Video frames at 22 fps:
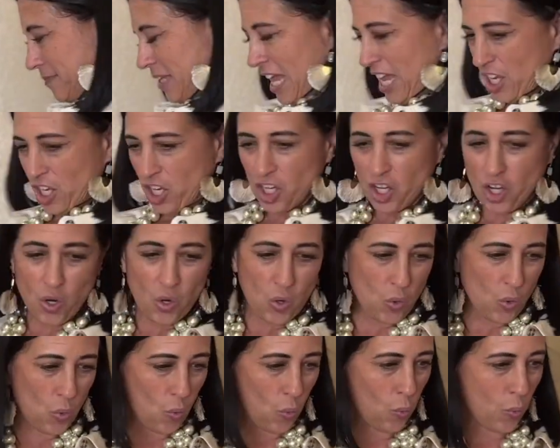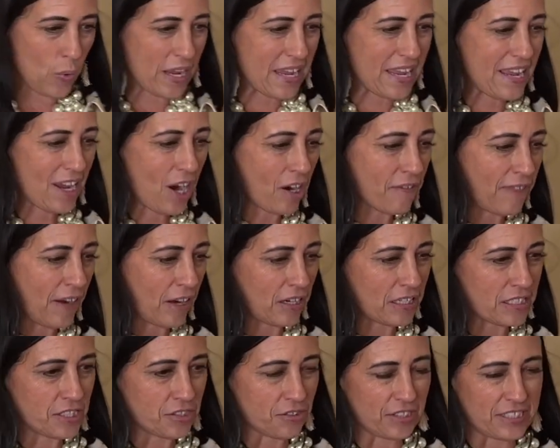You know, we are very
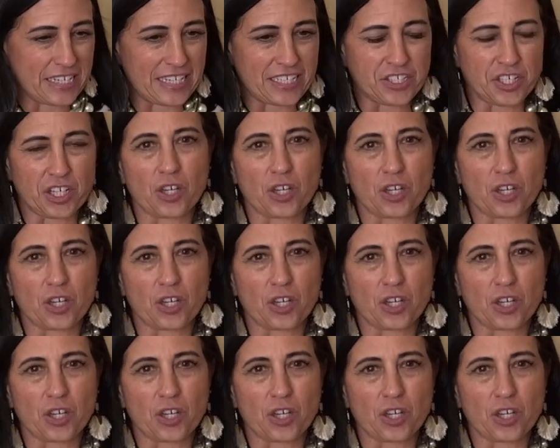strategic.